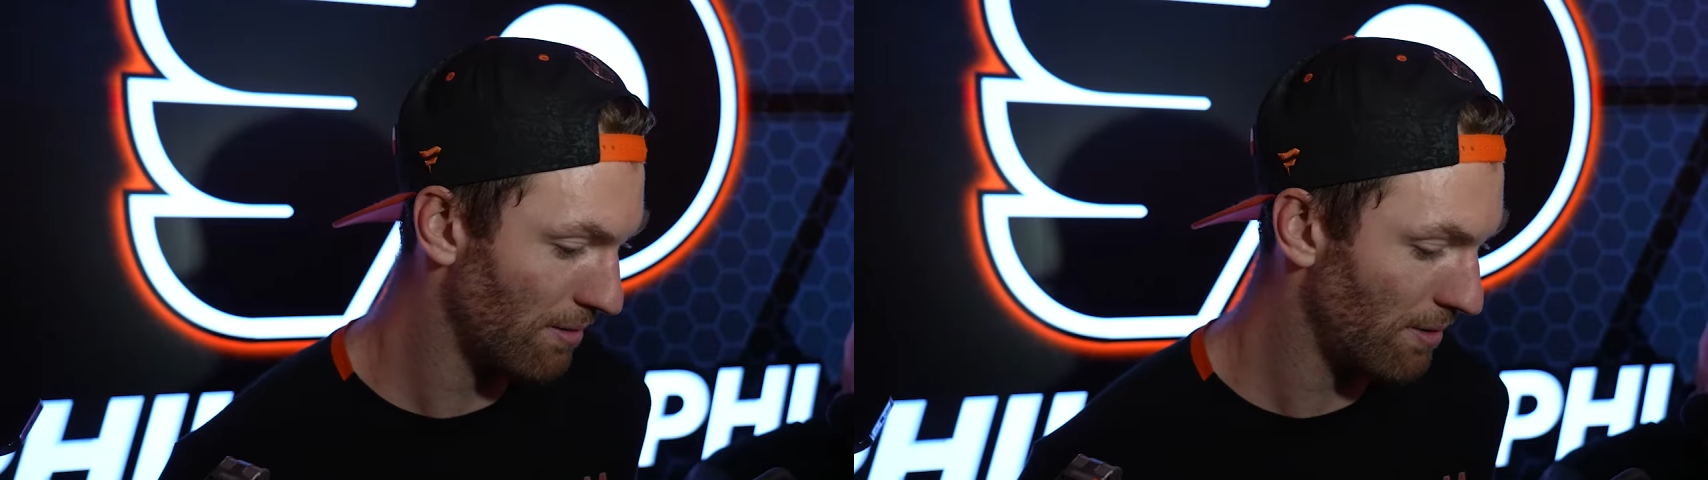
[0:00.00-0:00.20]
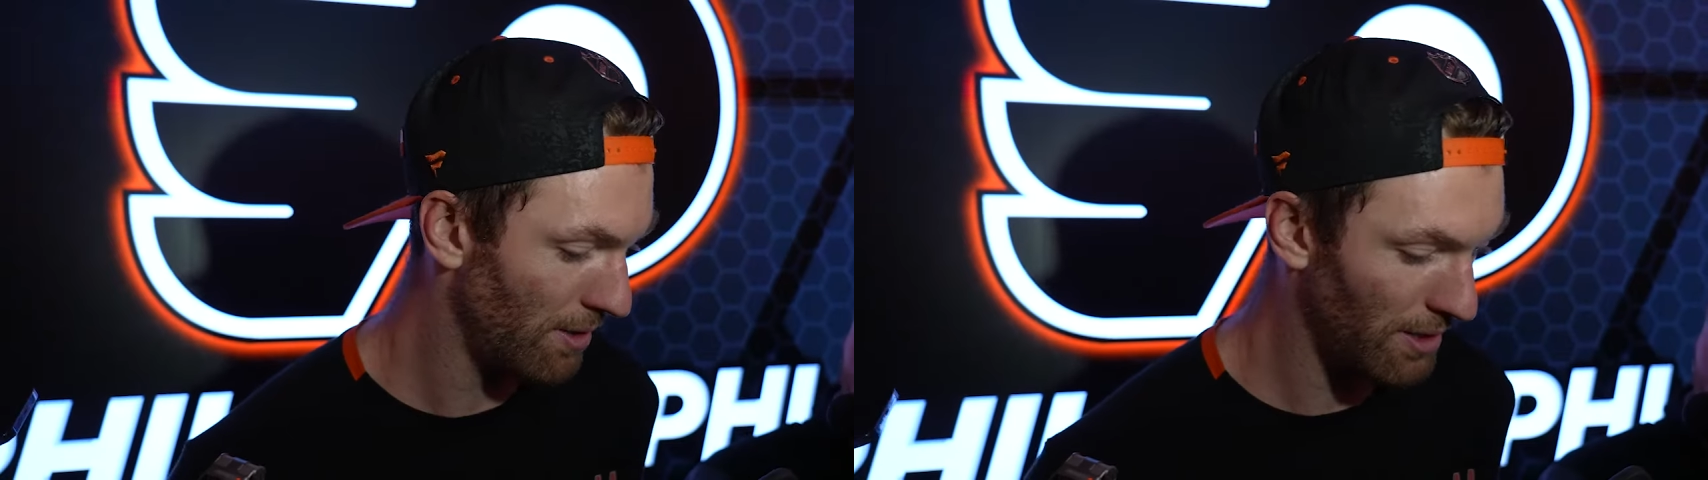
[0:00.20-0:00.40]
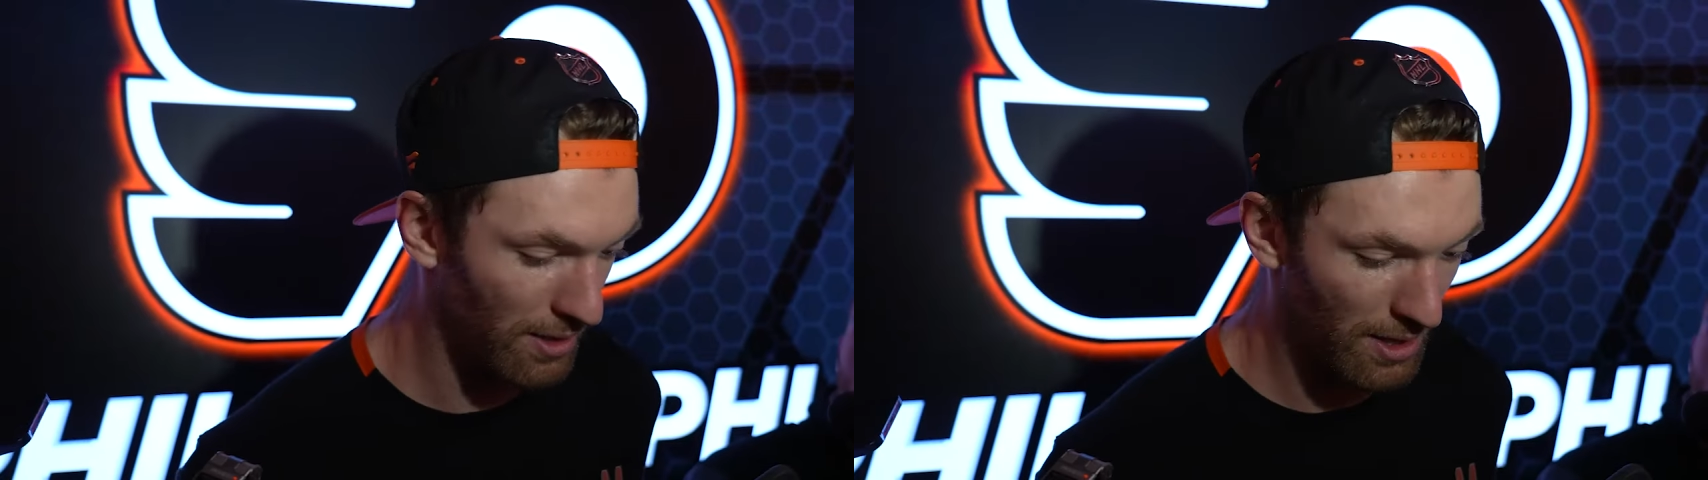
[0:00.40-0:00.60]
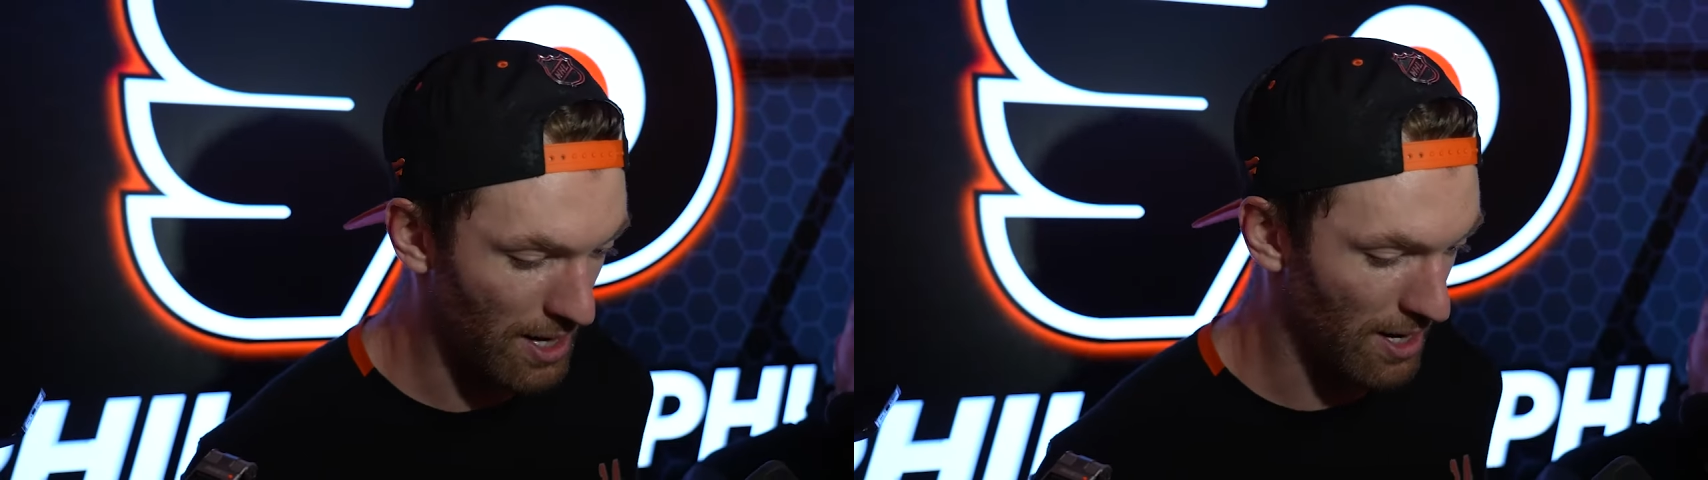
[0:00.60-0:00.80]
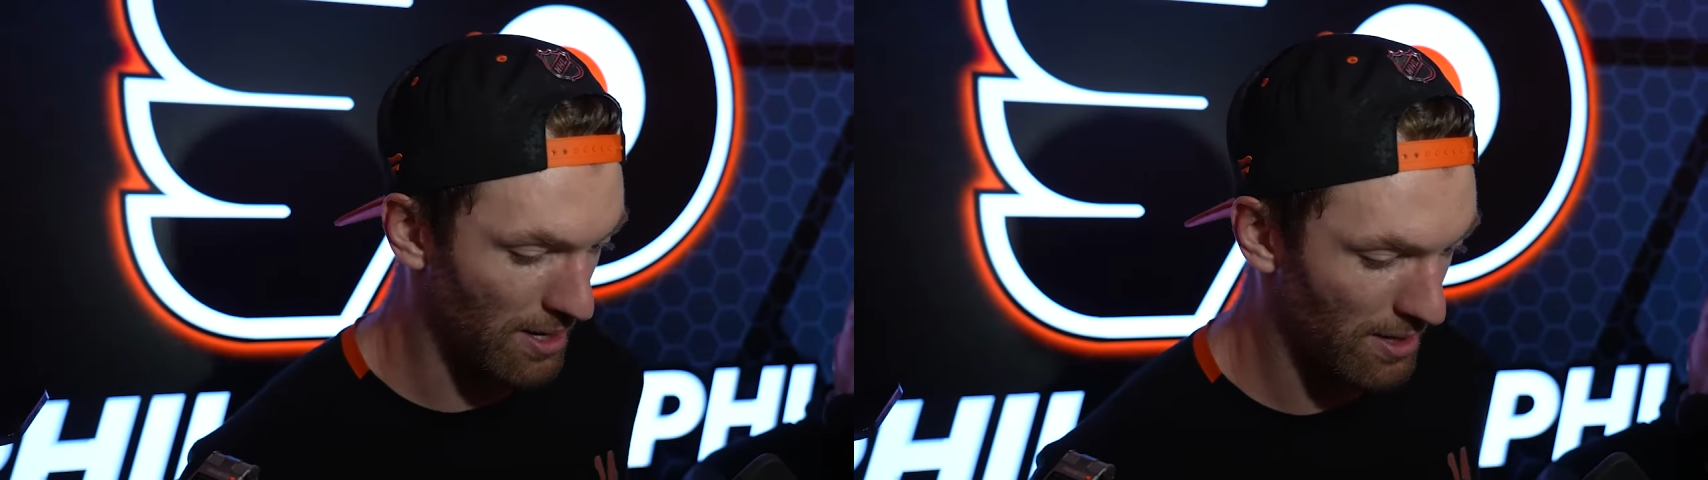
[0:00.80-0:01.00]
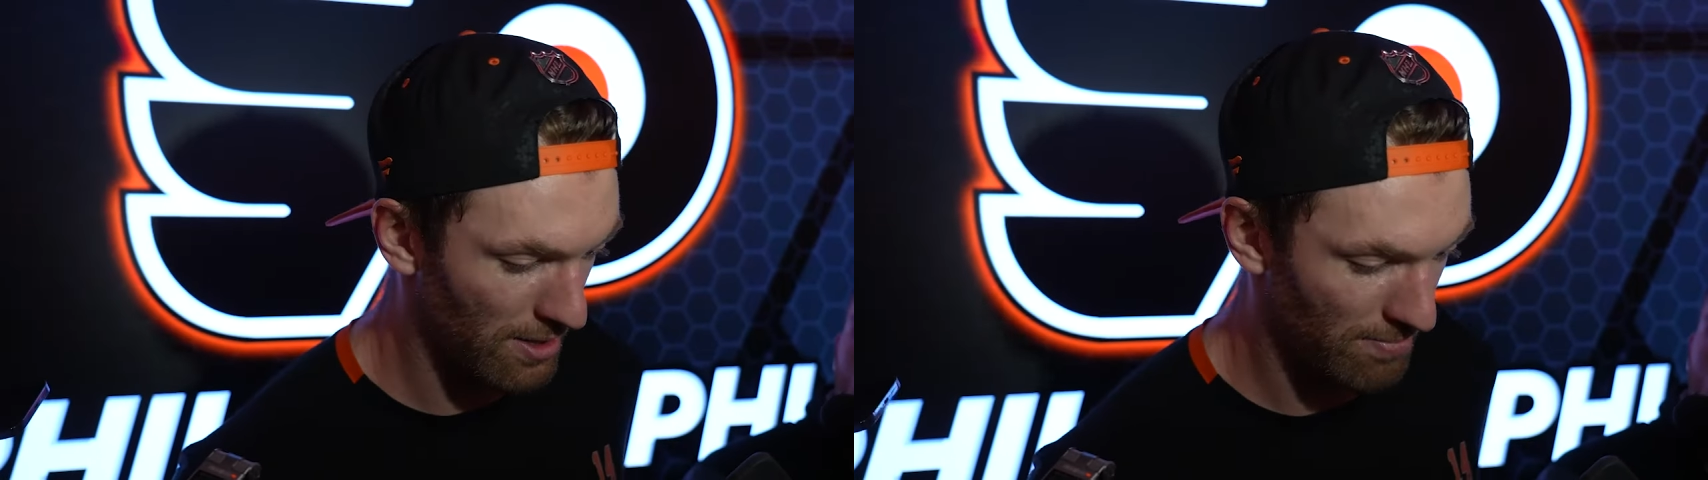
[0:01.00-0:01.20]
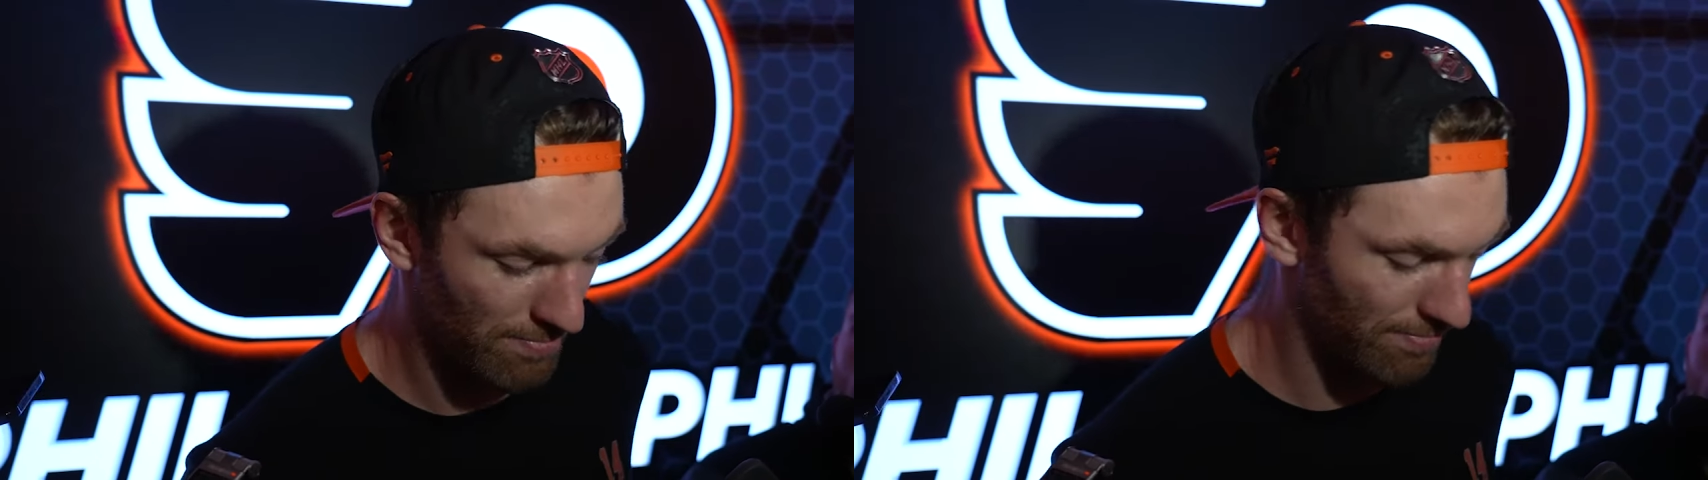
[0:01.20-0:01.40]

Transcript: Yeah,